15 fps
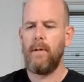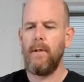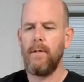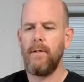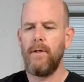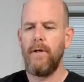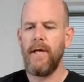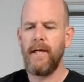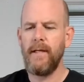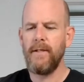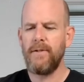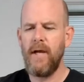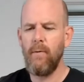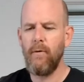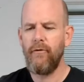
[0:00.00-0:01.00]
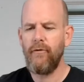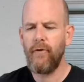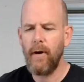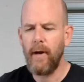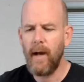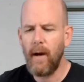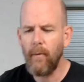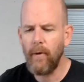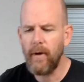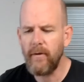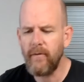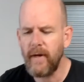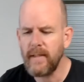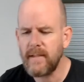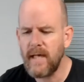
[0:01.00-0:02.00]
So you can see we're starting out, what is
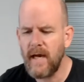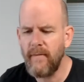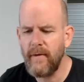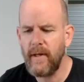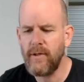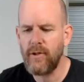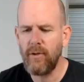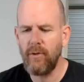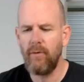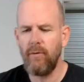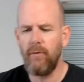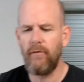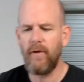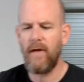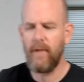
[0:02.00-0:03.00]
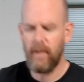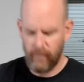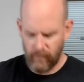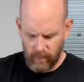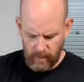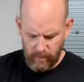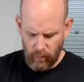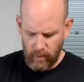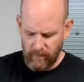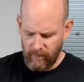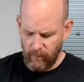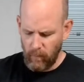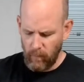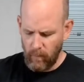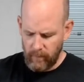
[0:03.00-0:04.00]
that? 72,
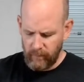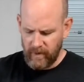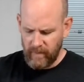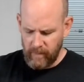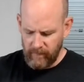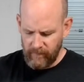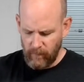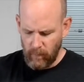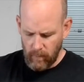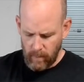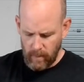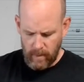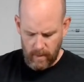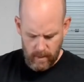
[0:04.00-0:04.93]
73.4, 74.